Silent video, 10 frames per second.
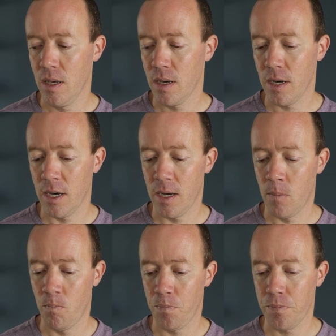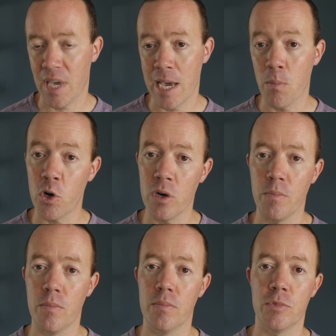
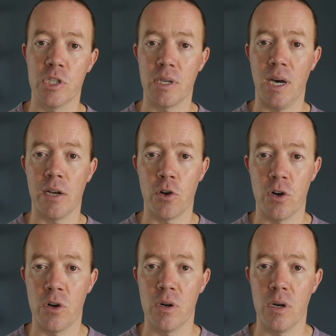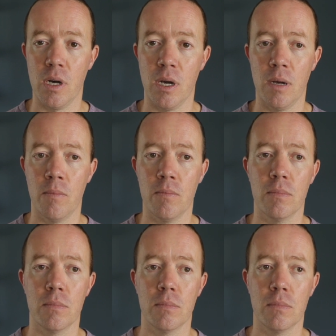Amber just got her,
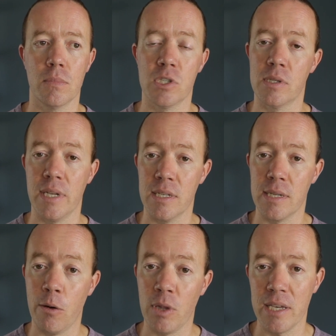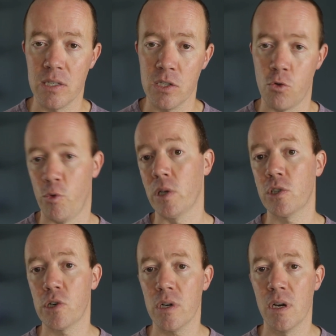is now a licensed
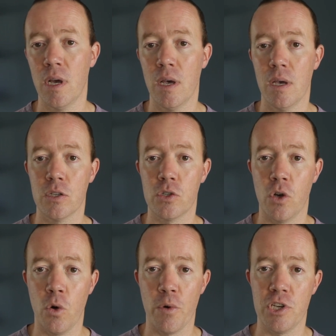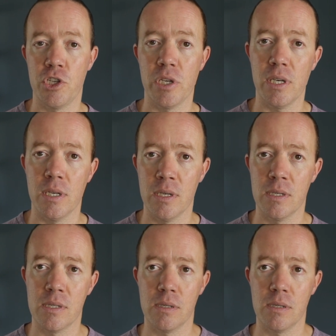realtor. So she is